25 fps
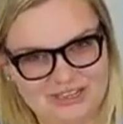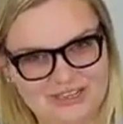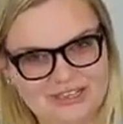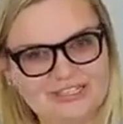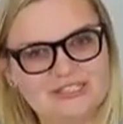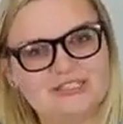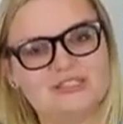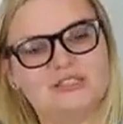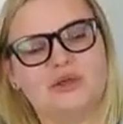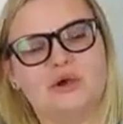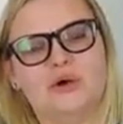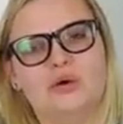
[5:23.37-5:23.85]

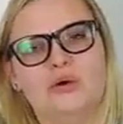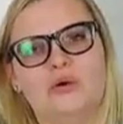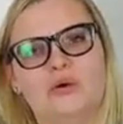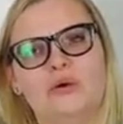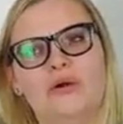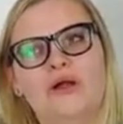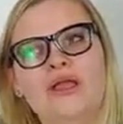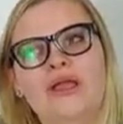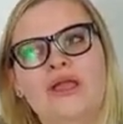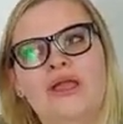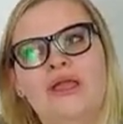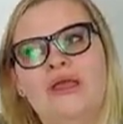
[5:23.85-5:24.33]
So
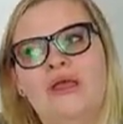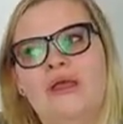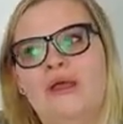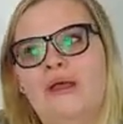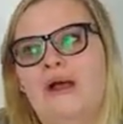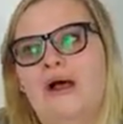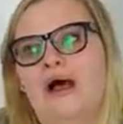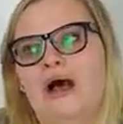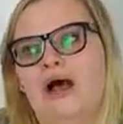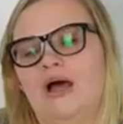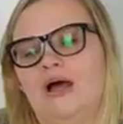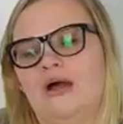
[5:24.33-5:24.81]

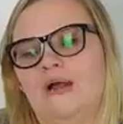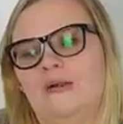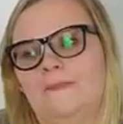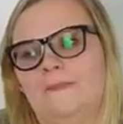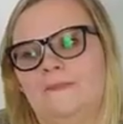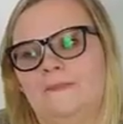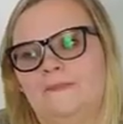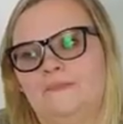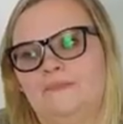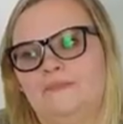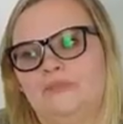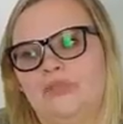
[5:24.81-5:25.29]

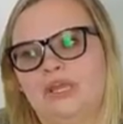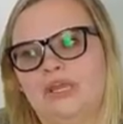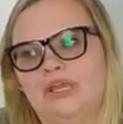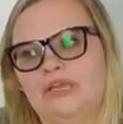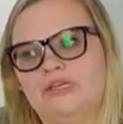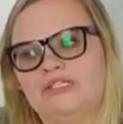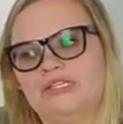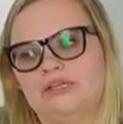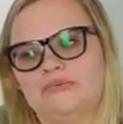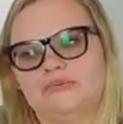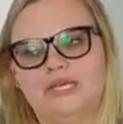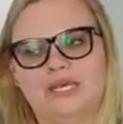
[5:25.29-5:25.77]

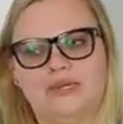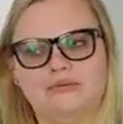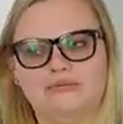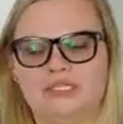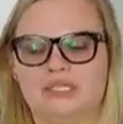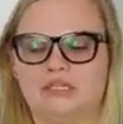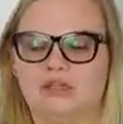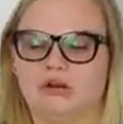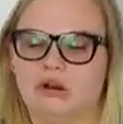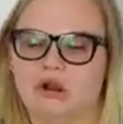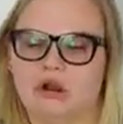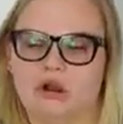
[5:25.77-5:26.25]
sometimes,
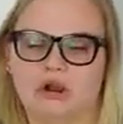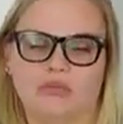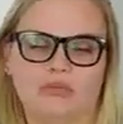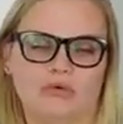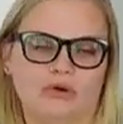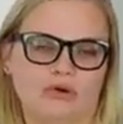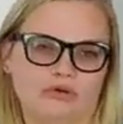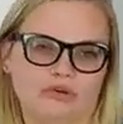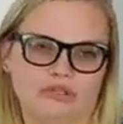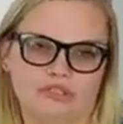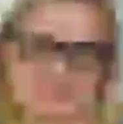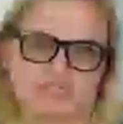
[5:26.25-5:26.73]
and there are
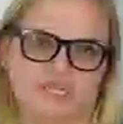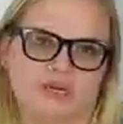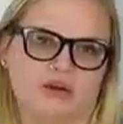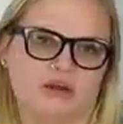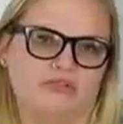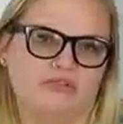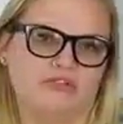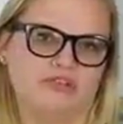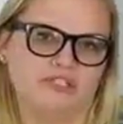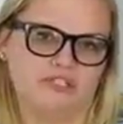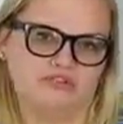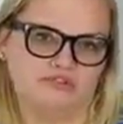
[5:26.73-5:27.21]
brokerages that
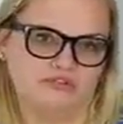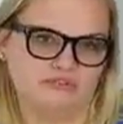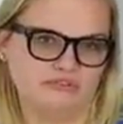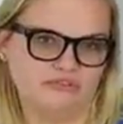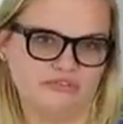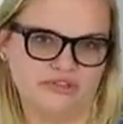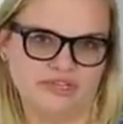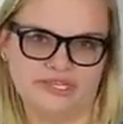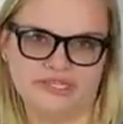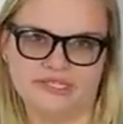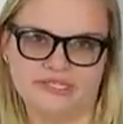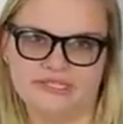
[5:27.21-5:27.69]
offer different
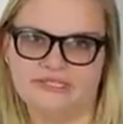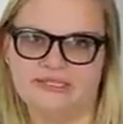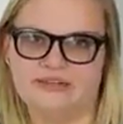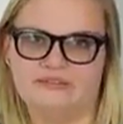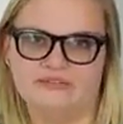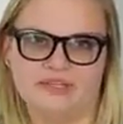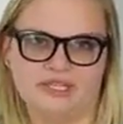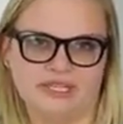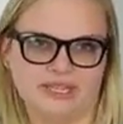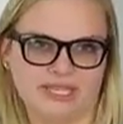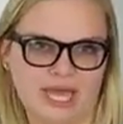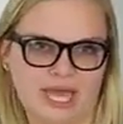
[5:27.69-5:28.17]
fees,
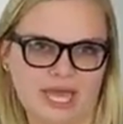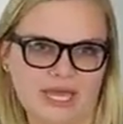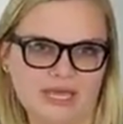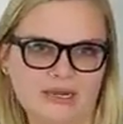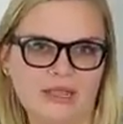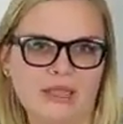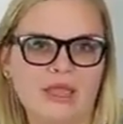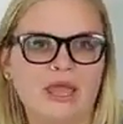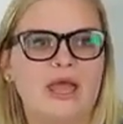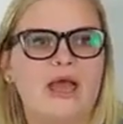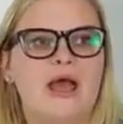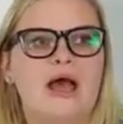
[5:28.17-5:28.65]
stuff like
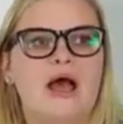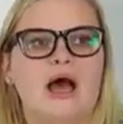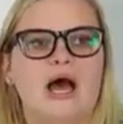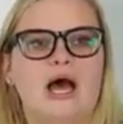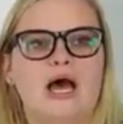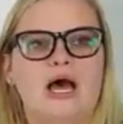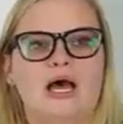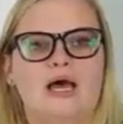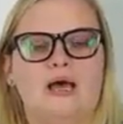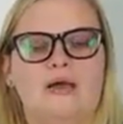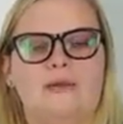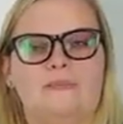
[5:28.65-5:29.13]
that.
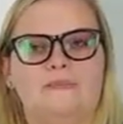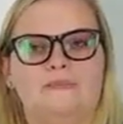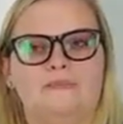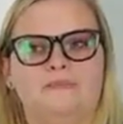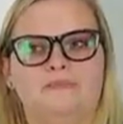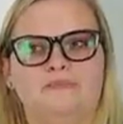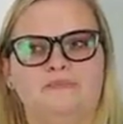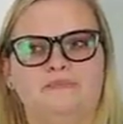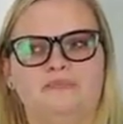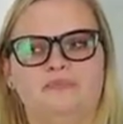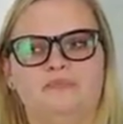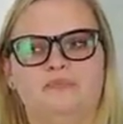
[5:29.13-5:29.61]

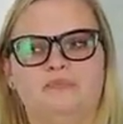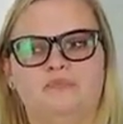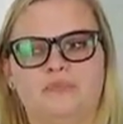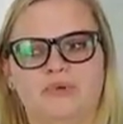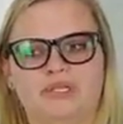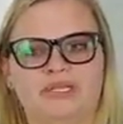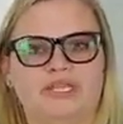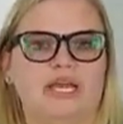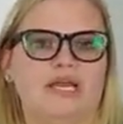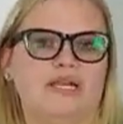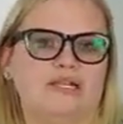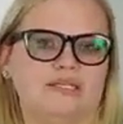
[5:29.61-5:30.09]

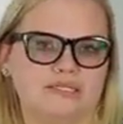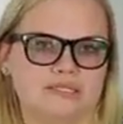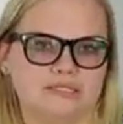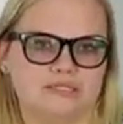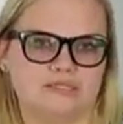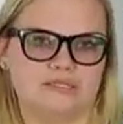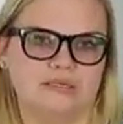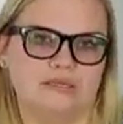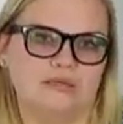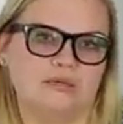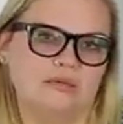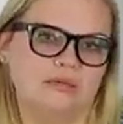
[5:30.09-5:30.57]
But that is
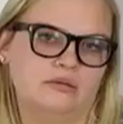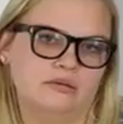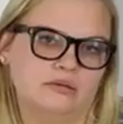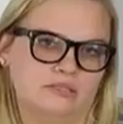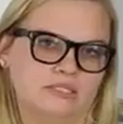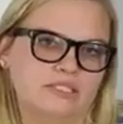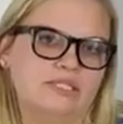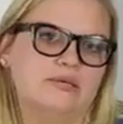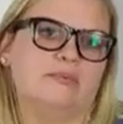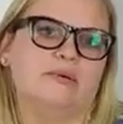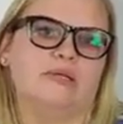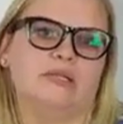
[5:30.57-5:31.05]

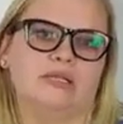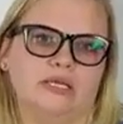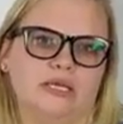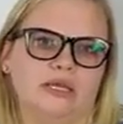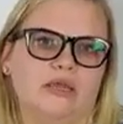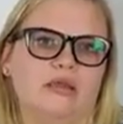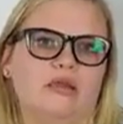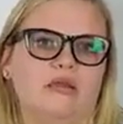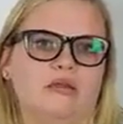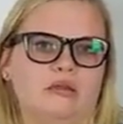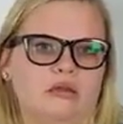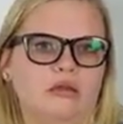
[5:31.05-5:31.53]

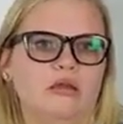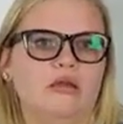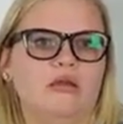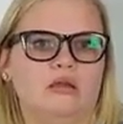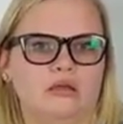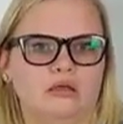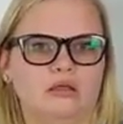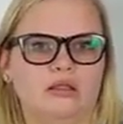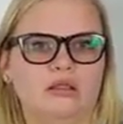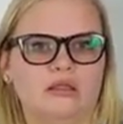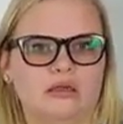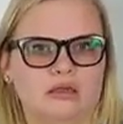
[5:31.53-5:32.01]
typically
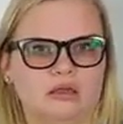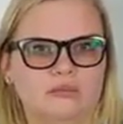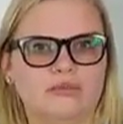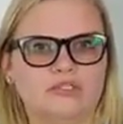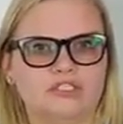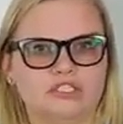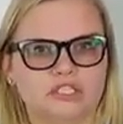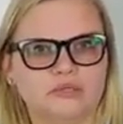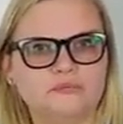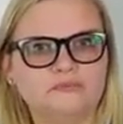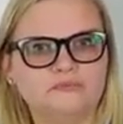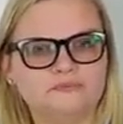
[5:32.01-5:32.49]
the
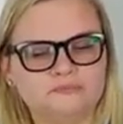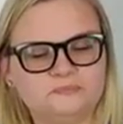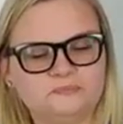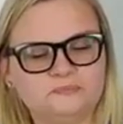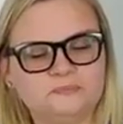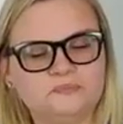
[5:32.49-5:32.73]
commission.